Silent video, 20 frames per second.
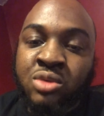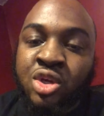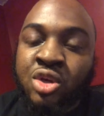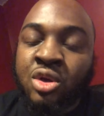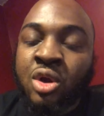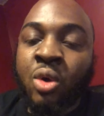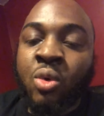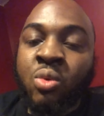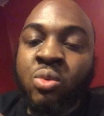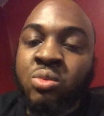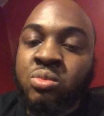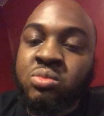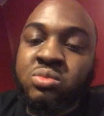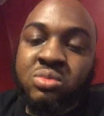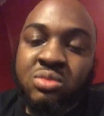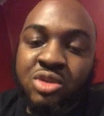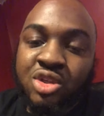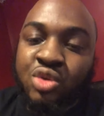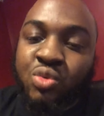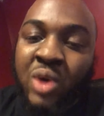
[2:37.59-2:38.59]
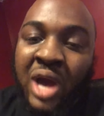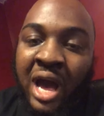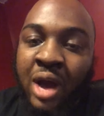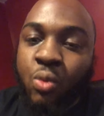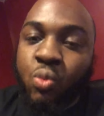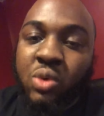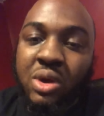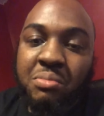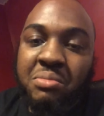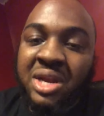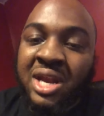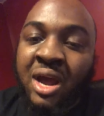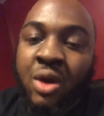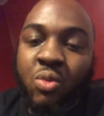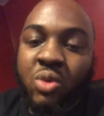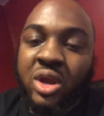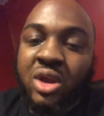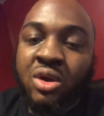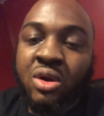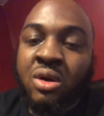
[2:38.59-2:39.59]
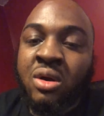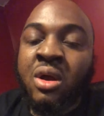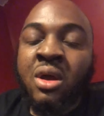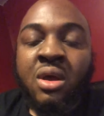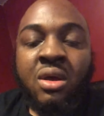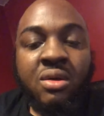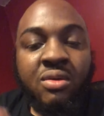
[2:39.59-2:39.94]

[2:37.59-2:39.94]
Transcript: You know, you got women out here